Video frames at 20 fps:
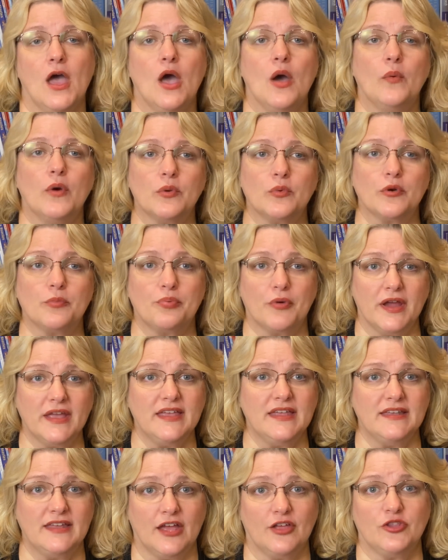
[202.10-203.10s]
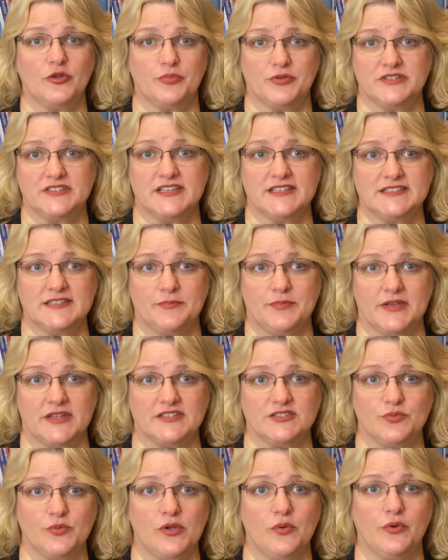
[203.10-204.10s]
When we're breaking down the
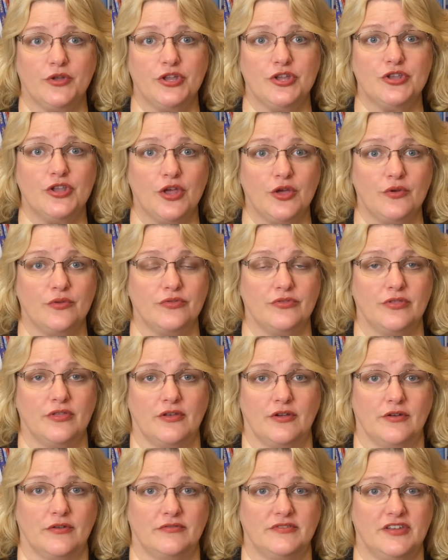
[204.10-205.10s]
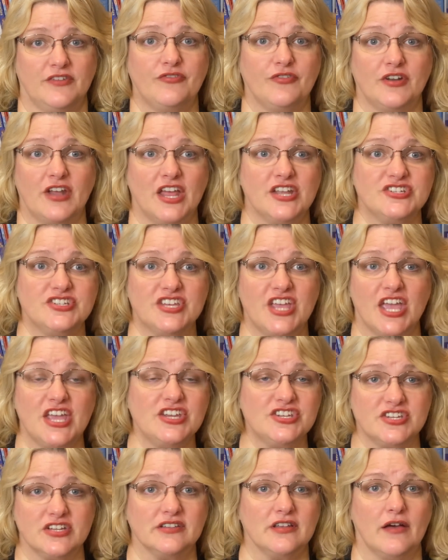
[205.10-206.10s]
participants, we want to note their different
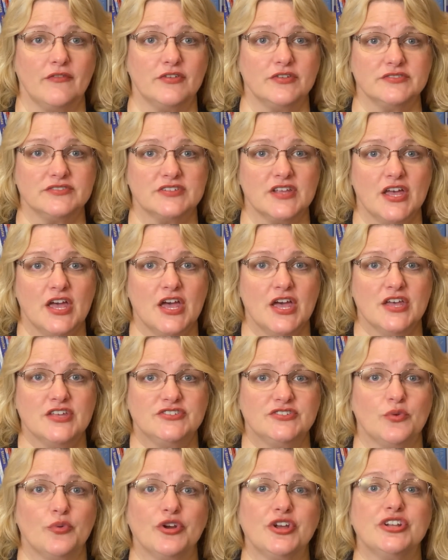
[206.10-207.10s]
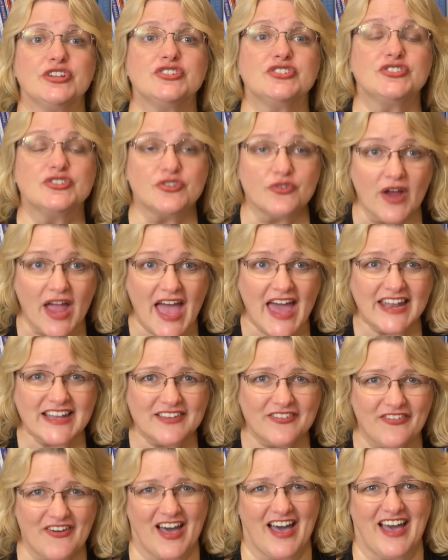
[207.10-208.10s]
education levels. So we're going to
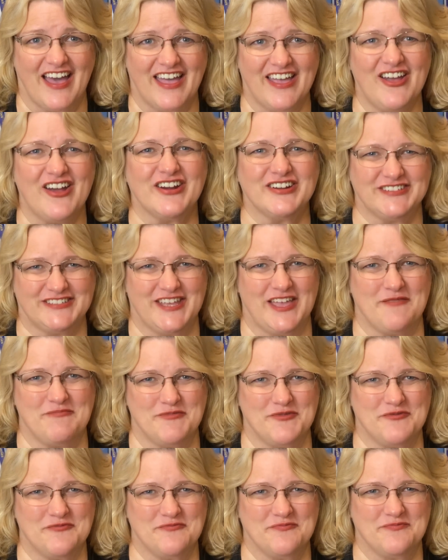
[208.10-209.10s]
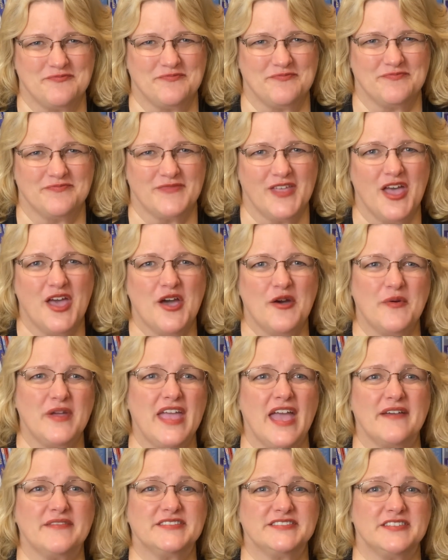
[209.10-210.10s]
stratify our sample.
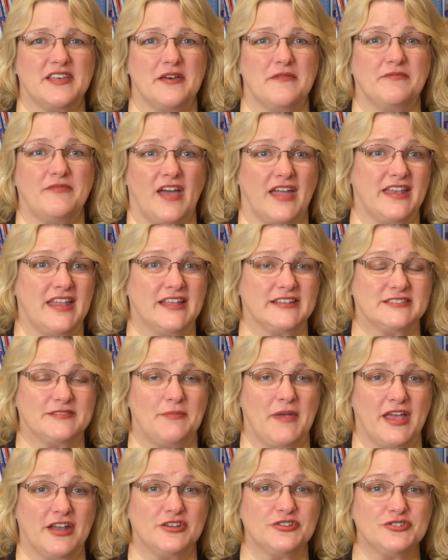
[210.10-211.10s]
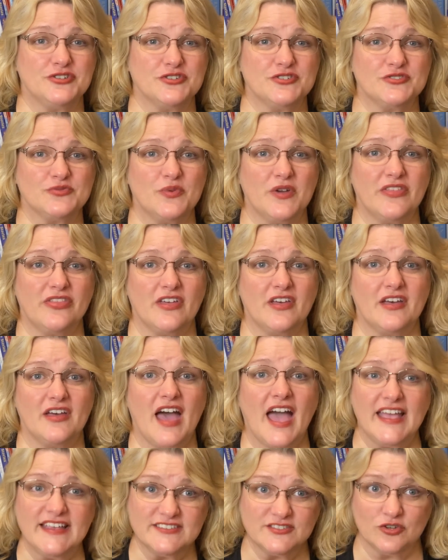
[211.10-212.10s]
We have some finance managers with a
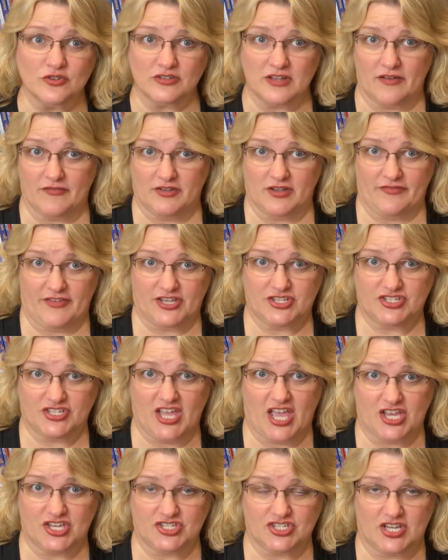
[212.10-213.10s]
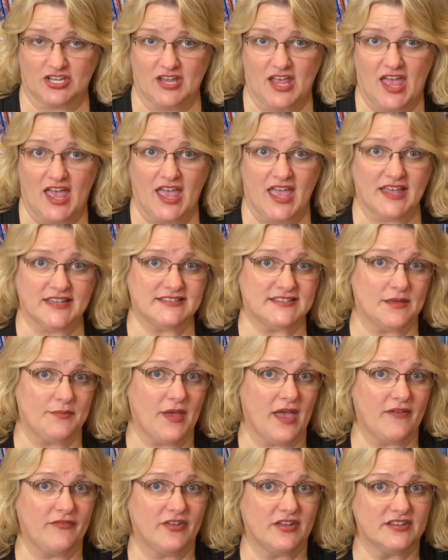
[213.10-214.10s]
high school level of education, and some
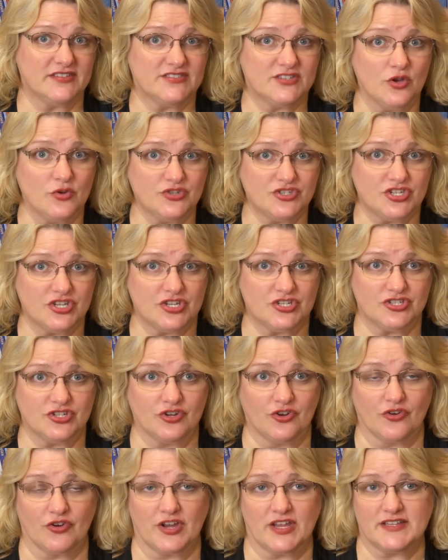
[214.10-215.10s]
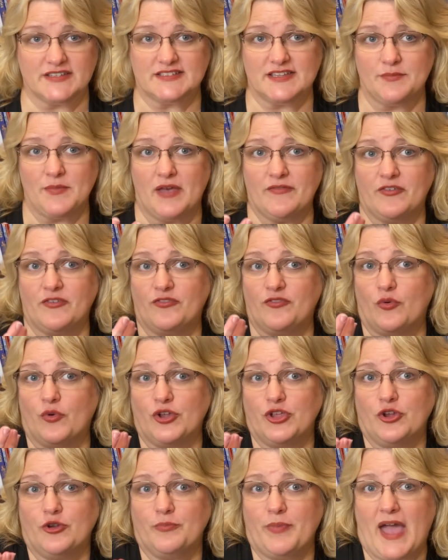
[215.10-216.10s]
have an associate degree, and some have a
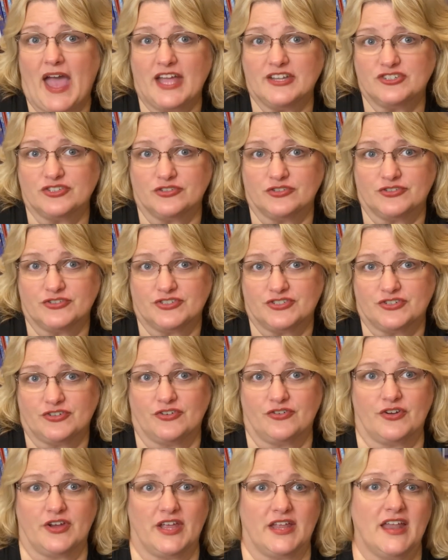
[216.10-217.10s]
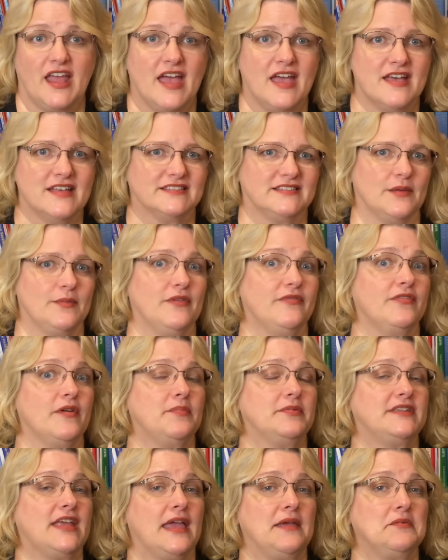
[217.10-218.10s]
four year bachelor's degree, and some have
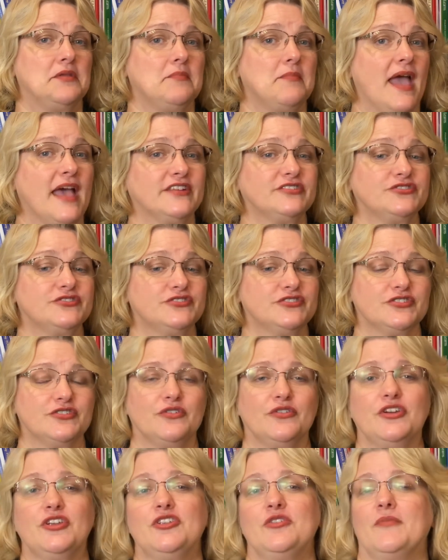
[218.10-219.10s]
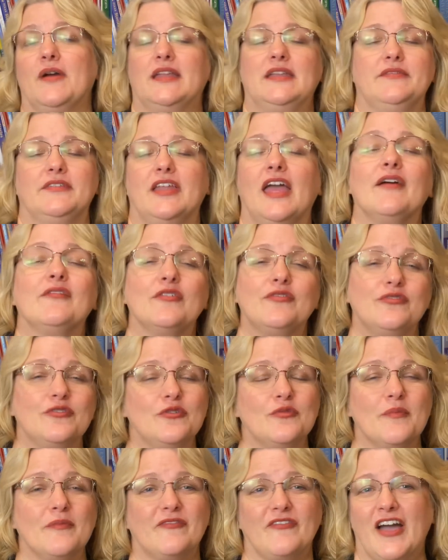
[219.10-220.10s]
obtained a master's degree, and you might even have a
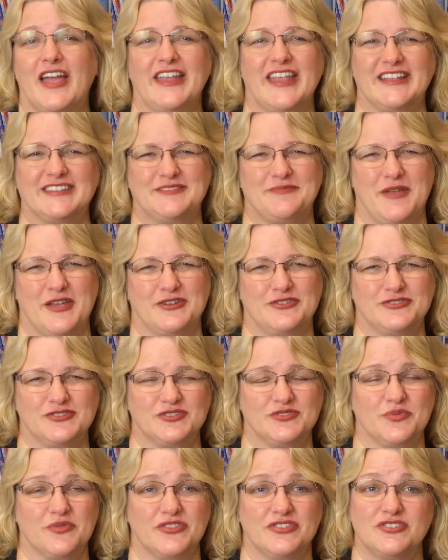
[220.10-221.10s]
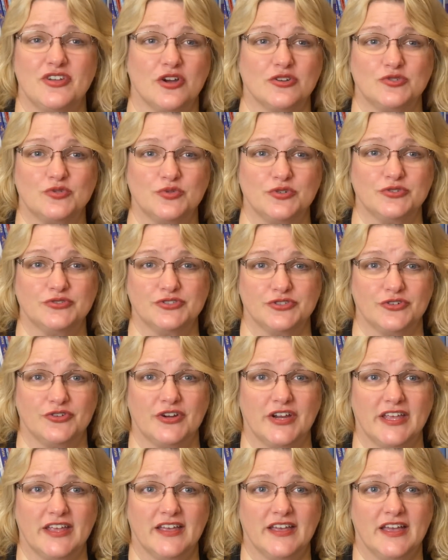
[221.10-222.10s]
few finance managers with a doctoral
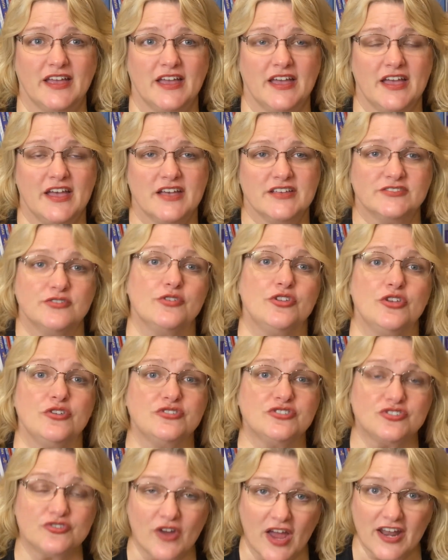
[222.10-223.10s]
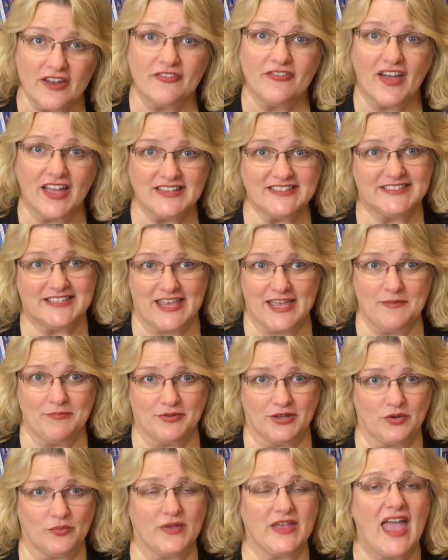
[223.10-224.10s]
degree. So, to use stratified
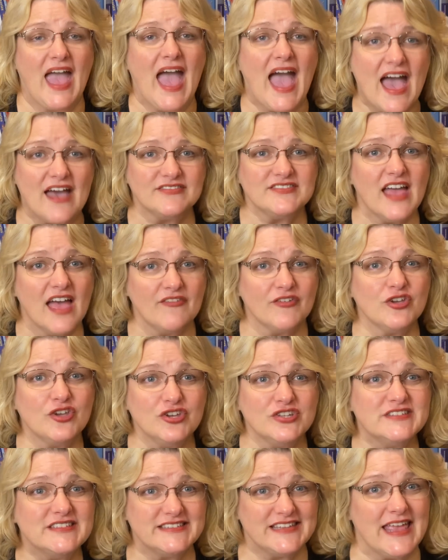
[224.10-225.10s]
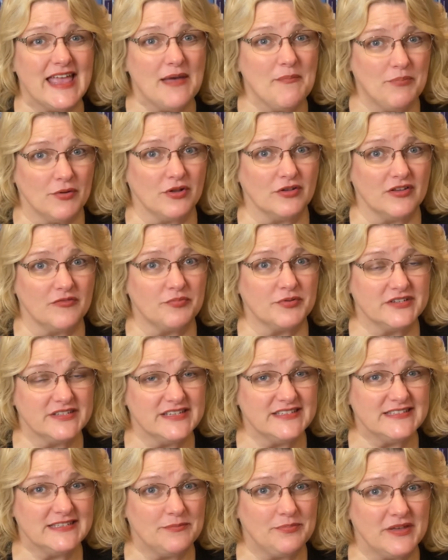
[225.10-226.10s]
sampling, we have to have a good sample of
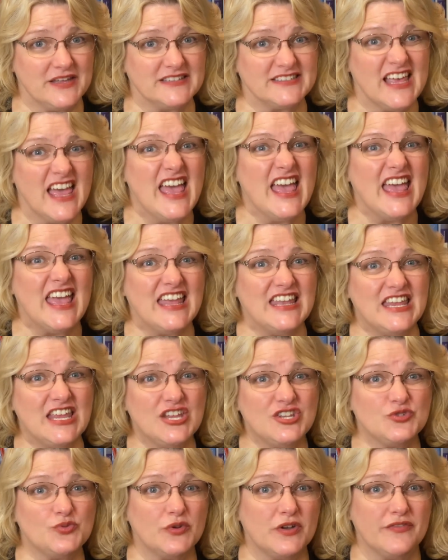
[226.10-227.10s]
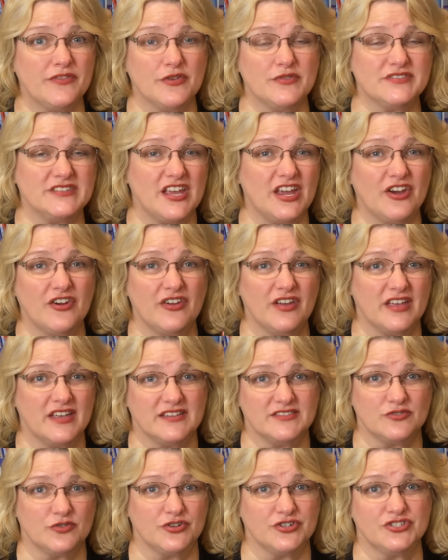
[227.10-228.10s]
participants in each one of those
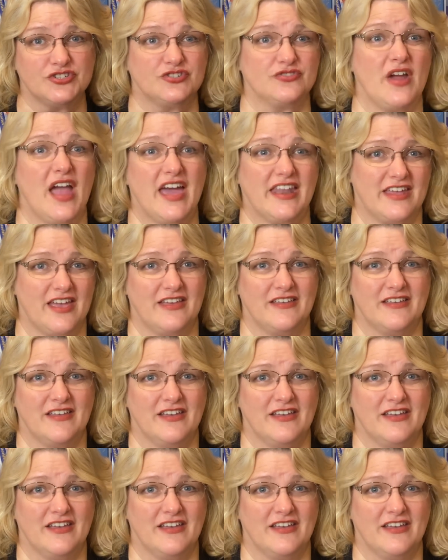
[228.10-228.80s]
areas or strata.